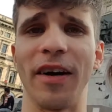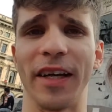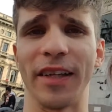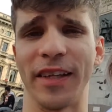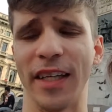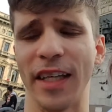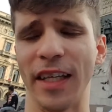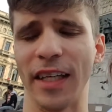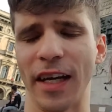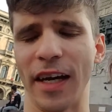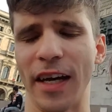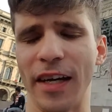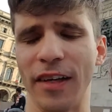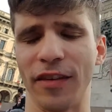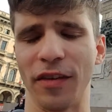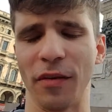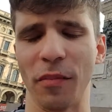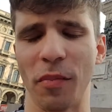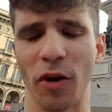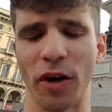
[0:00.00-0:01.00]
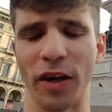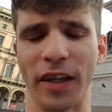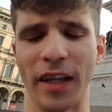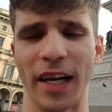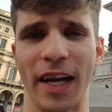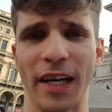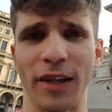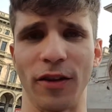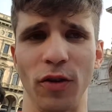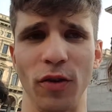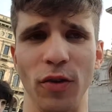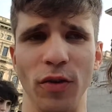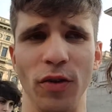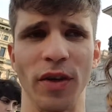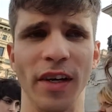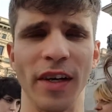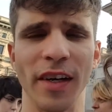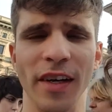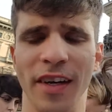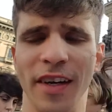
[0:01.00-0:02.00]
I think I, it's important that I do
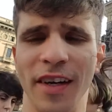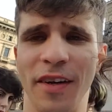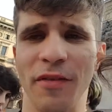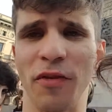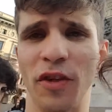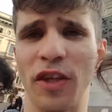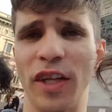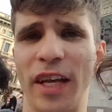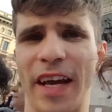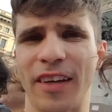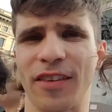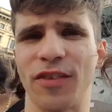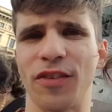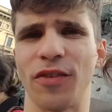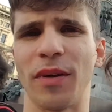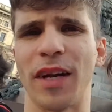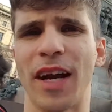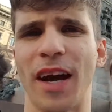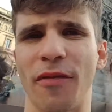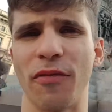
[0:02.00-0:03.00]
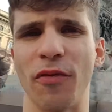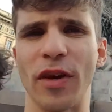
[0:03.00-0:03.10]
for the next two and a half